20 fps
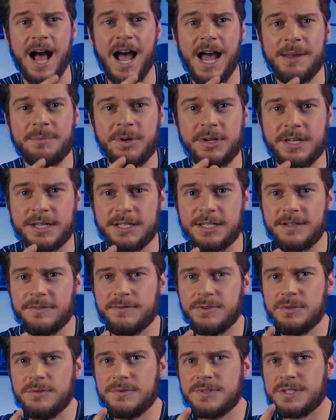I'm gonna
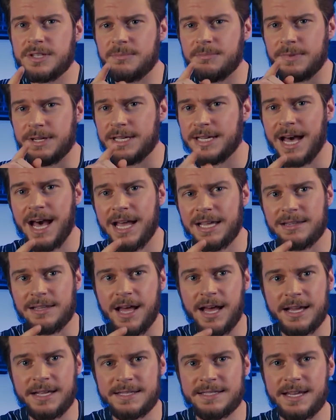give you some
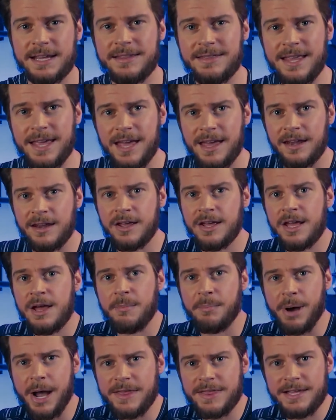guidelines, and then
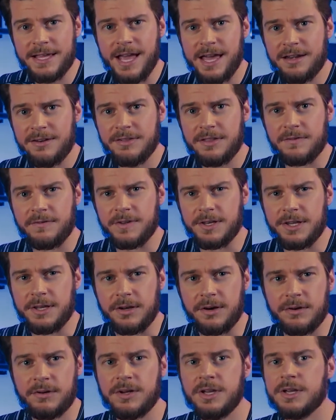by the end of the
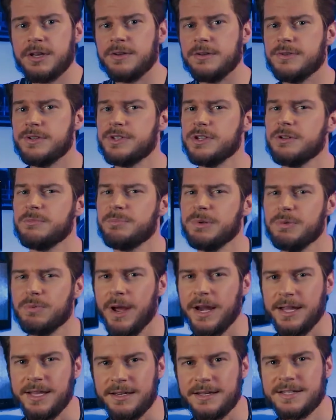video, you should be
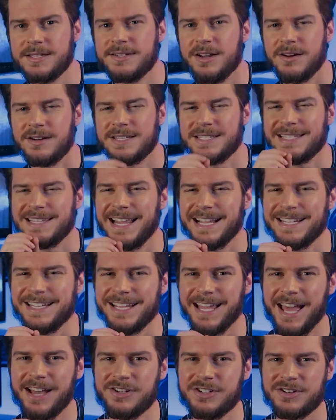ready to start
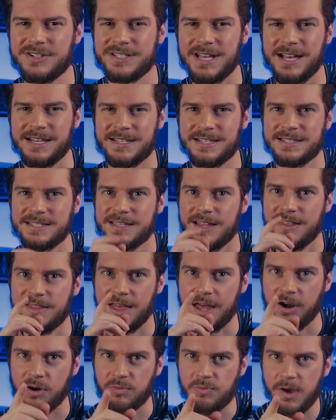selecting exercises
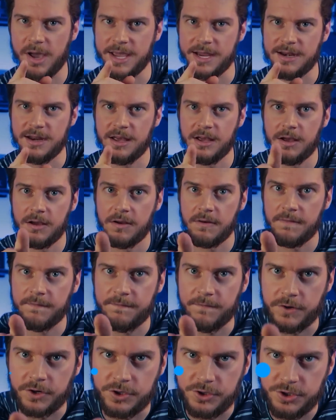that are right for